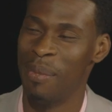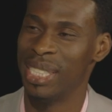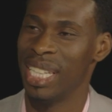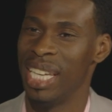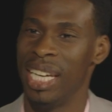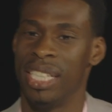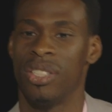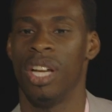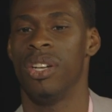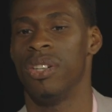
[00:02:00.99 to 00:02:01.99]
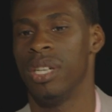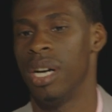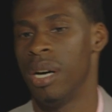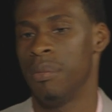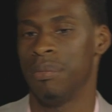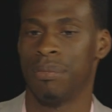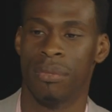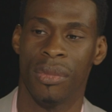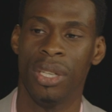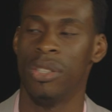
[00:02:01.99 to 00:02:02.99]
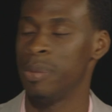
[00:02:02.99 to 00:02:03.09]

um, as a kid. So I learned um, you know,